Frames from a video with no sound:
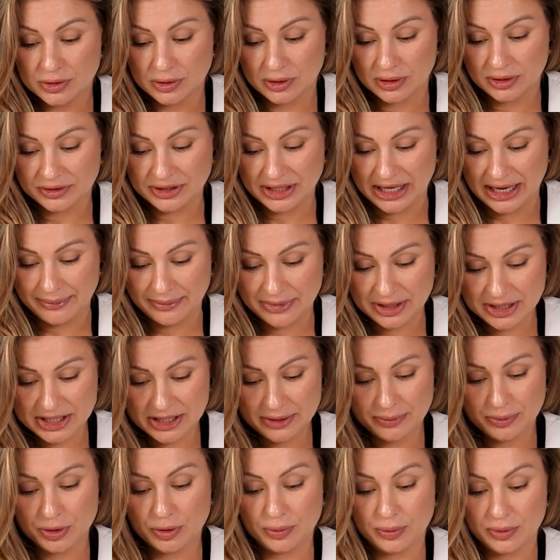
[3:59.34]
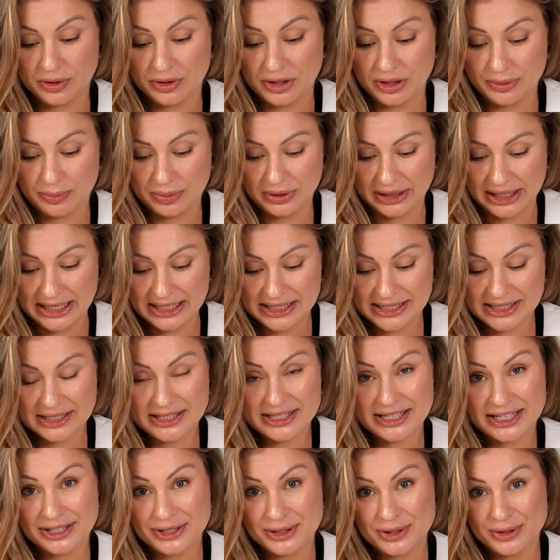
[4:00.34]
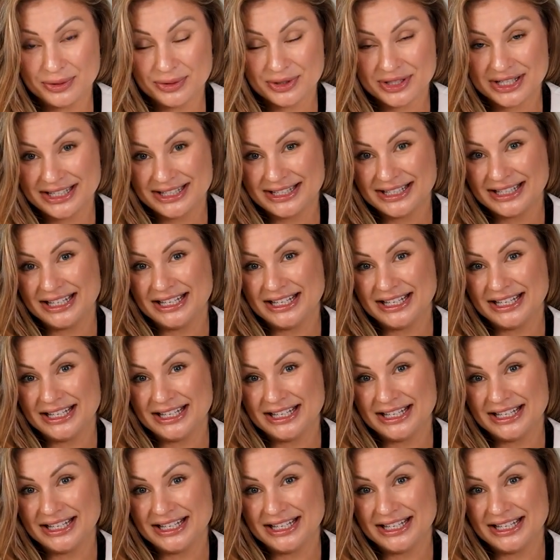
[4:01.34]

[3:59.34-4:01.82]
dual diamond tip, you will replace it and use it